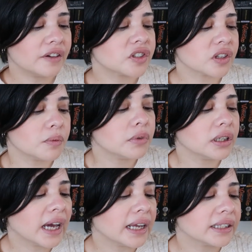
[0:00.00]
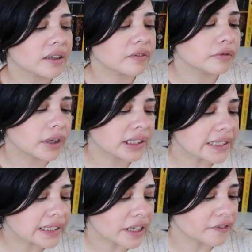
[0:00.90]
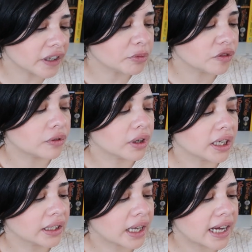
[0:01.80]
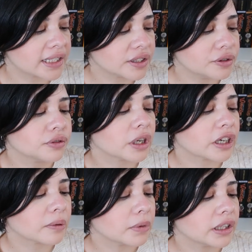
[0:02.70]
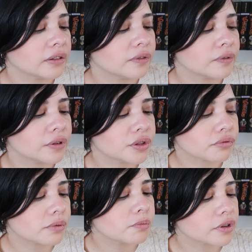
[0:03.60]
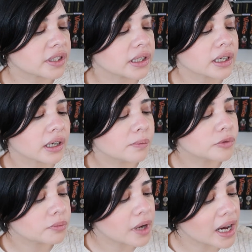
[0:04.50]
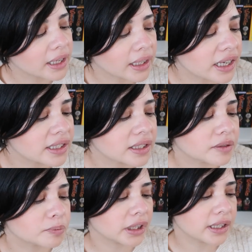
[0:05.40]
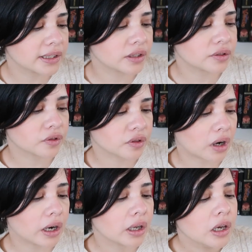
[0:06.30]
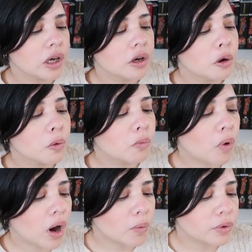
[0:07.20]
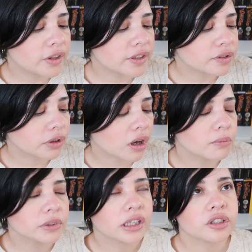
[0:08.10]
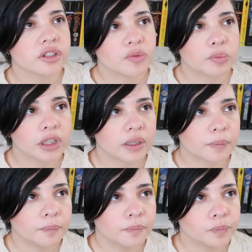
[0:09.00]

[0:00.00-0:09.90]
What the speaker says: If someone had never read sci-fi before and asked you to recommend the first 3 books that come to mind as places to start, what would these recommendations be?